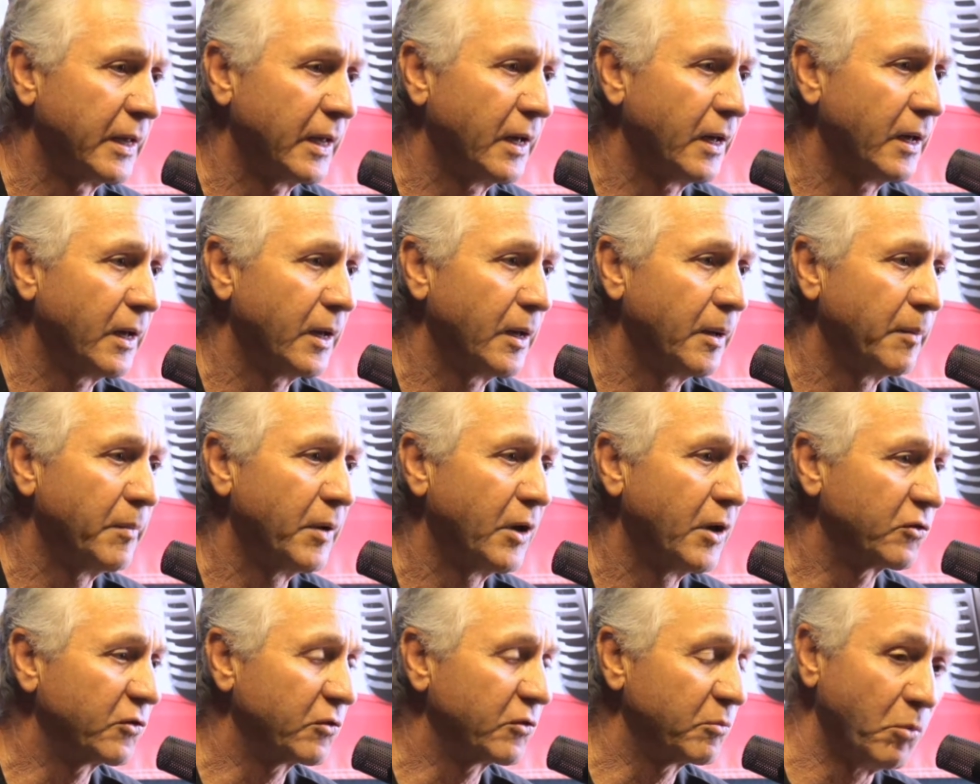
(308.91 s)

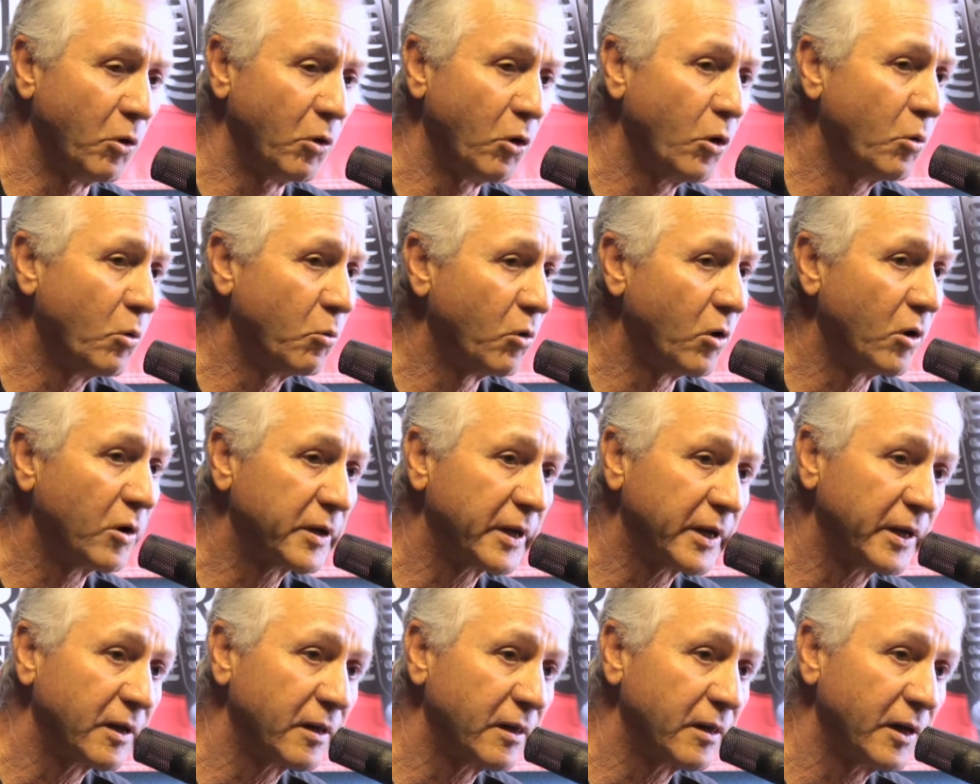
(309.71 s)
a small
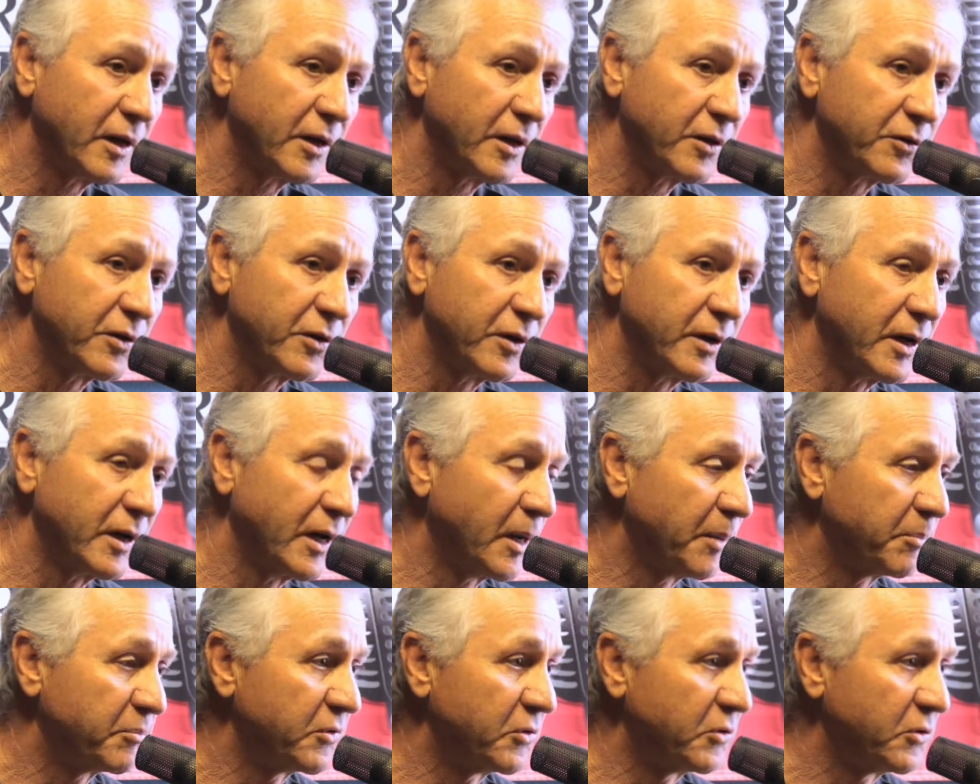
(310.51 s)
walk-in closet
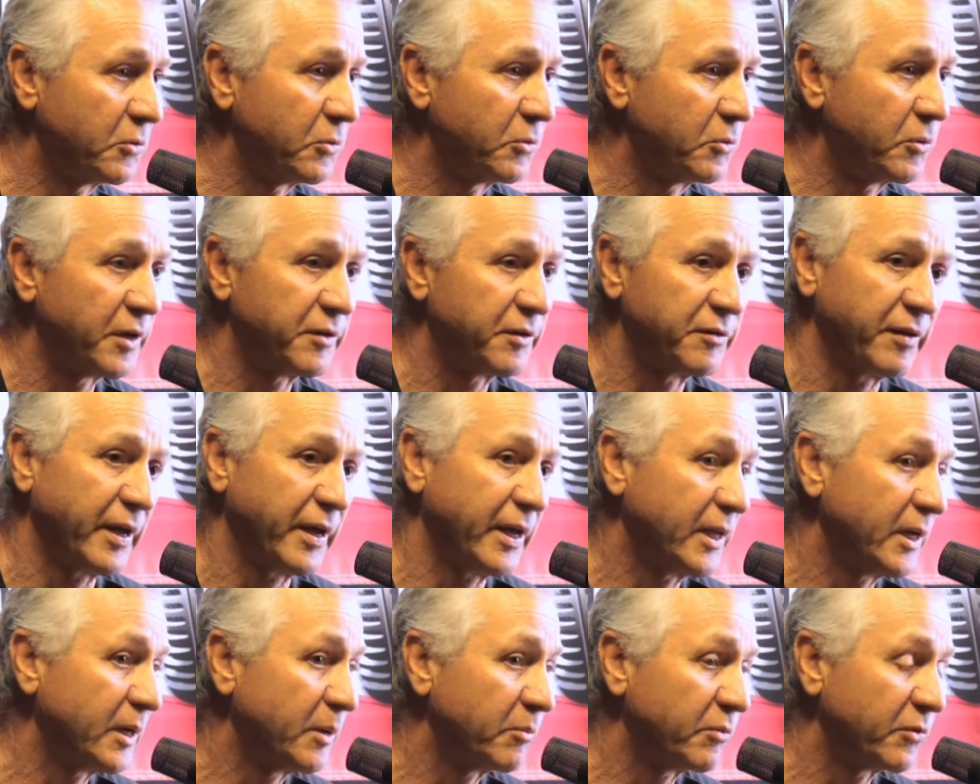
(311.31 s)
up to a
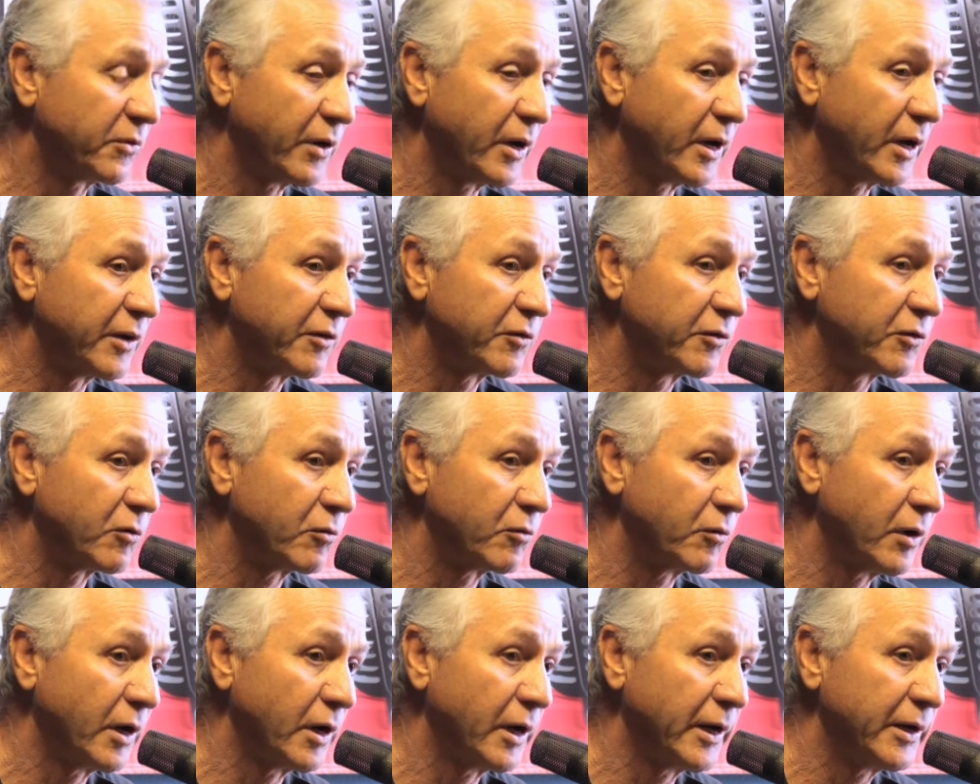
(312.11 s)
tandem-sized
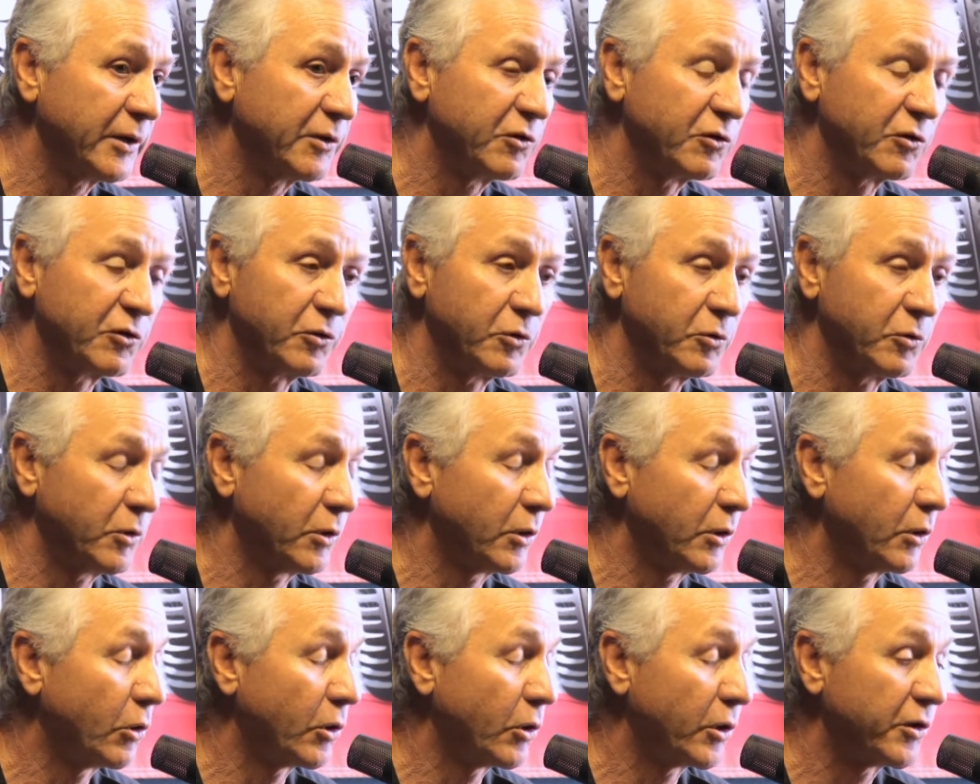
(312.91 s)
garage to
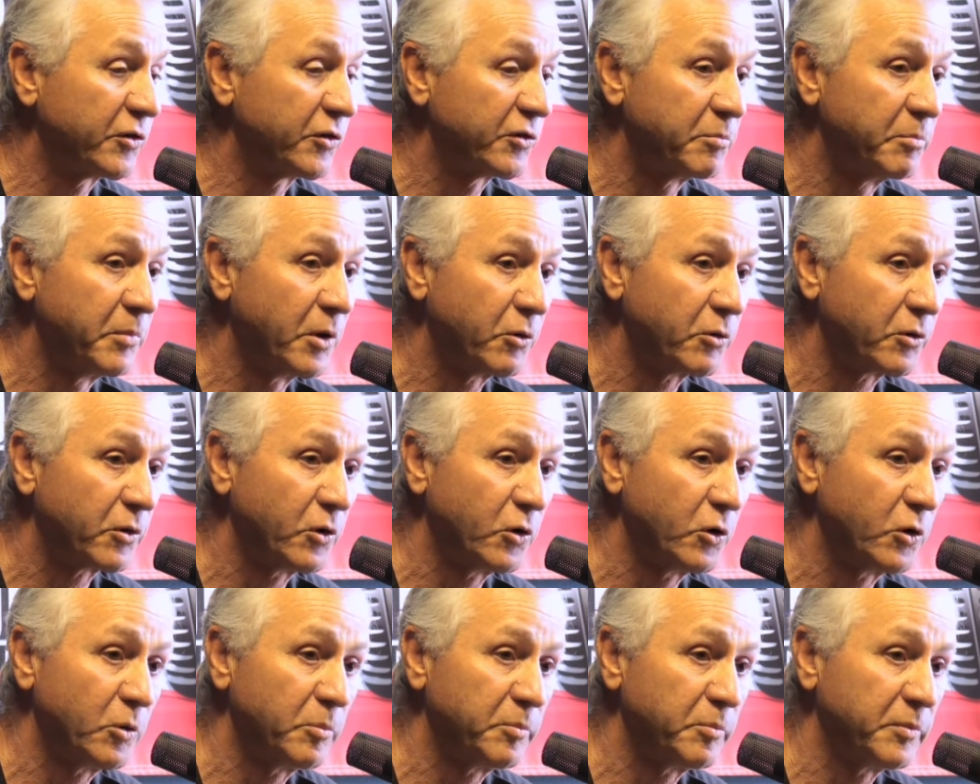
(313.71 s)
a large
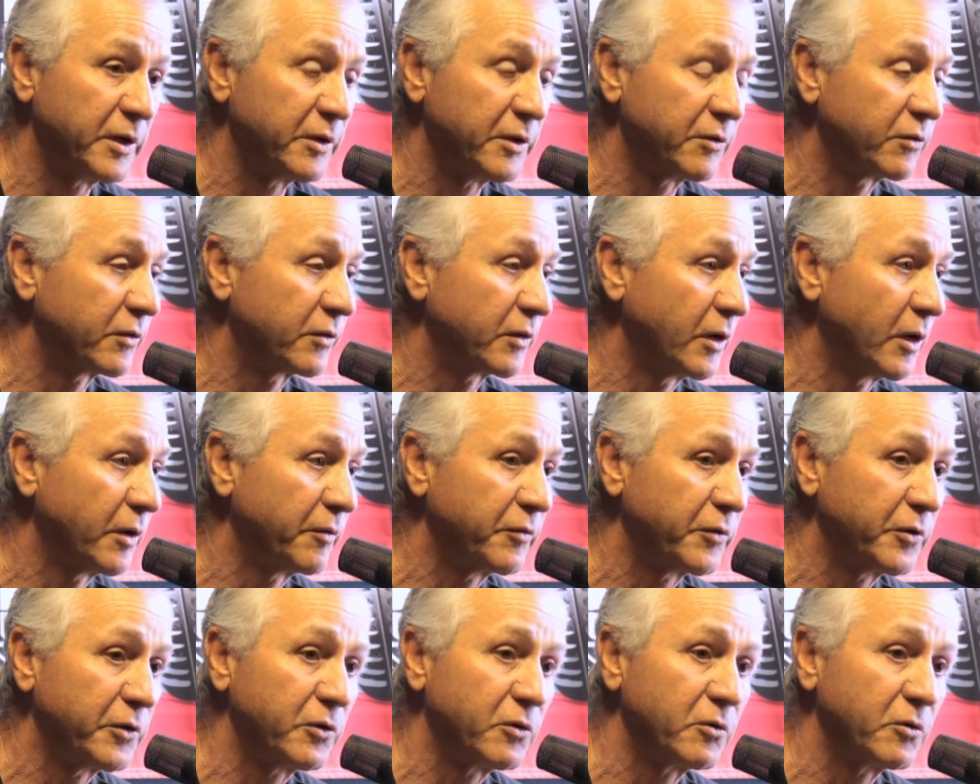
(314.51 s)
motorhome that's
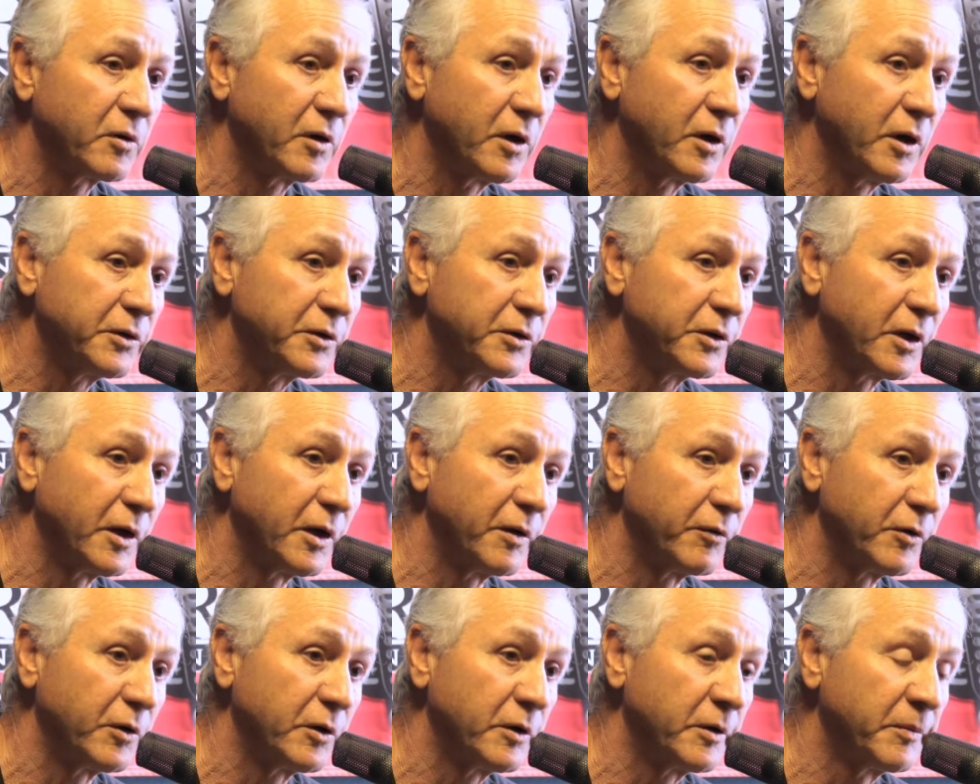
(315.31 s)
covered or
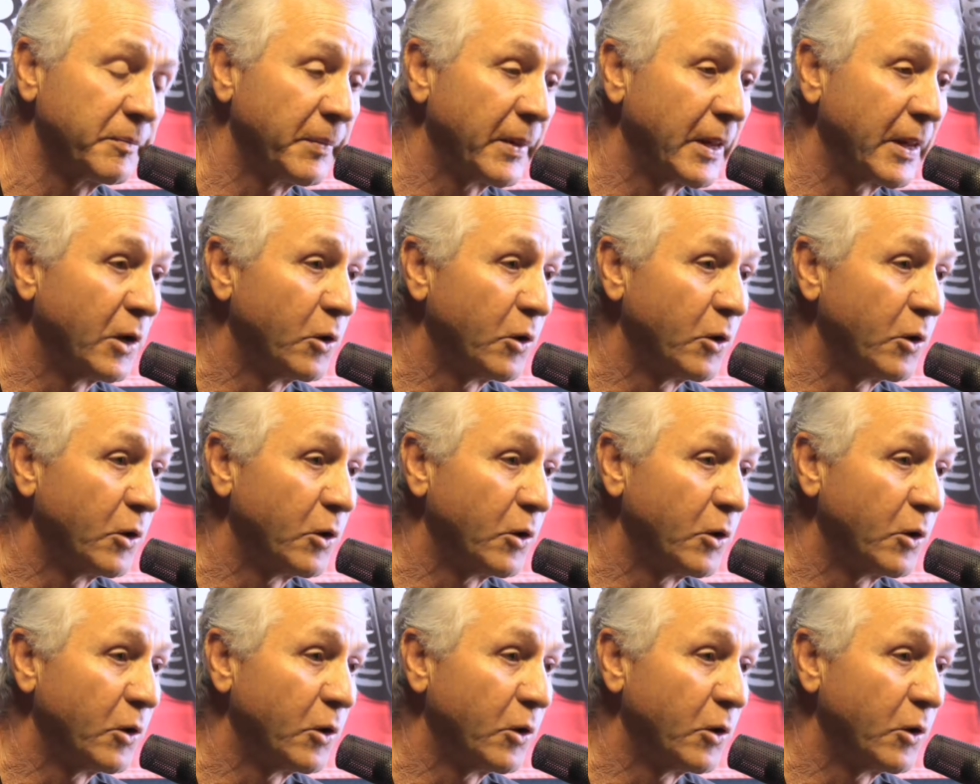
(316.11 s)
uncovered.